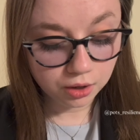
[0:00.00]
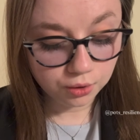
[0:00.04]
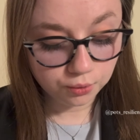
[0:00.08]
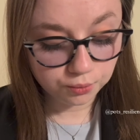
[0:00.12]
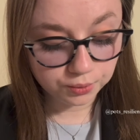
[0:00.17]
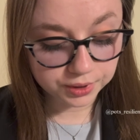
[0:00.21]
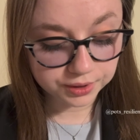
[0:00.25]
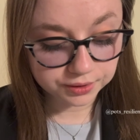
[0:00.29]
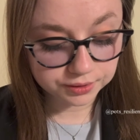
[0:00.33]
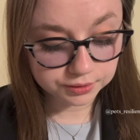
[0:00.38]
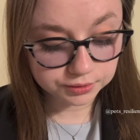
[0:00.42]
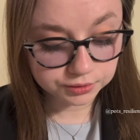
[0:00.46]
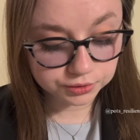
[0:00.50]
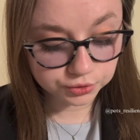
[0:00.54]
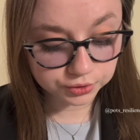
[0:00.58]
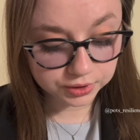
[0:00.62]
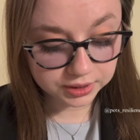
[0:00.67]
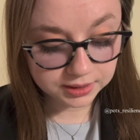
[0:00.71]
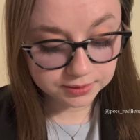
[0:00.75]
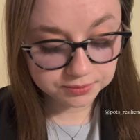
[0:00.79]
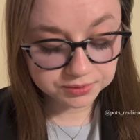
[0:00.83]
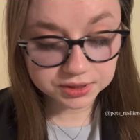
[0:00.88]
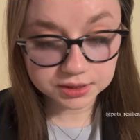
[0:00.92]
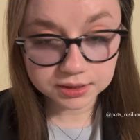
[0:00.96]
with
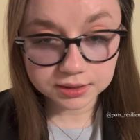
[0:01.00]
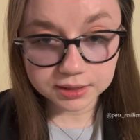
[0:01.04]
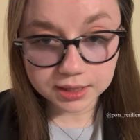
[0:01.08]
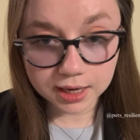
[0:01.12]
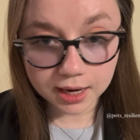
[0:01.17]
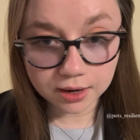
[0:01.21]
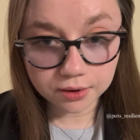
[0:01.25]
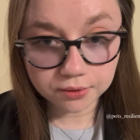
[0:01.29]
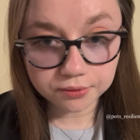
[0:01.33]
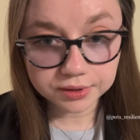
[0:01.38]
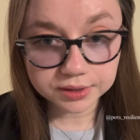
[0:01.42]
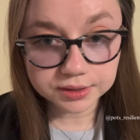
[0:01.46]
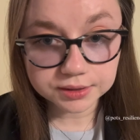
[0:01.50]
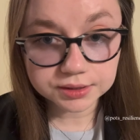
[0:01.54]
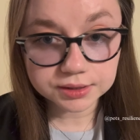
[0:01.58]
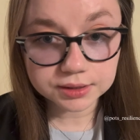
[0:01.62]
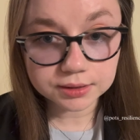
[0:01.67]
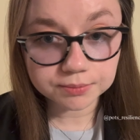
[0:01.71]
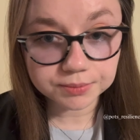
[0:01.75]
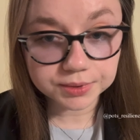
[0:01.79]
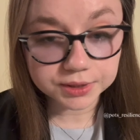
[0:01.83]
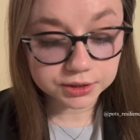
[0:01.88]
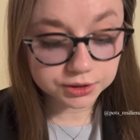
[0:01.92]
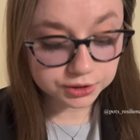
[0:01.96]
dreams and countless
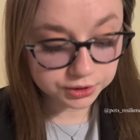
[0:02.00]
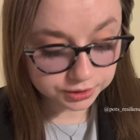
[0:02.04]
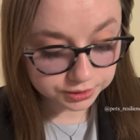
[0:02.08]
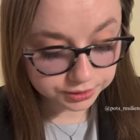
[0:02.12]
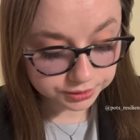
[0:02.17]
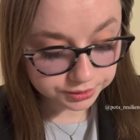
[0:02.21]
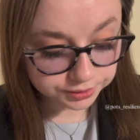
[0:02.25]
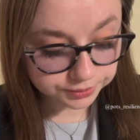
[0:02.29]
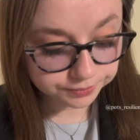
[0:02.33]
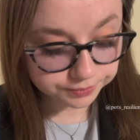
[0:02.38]
ambitions.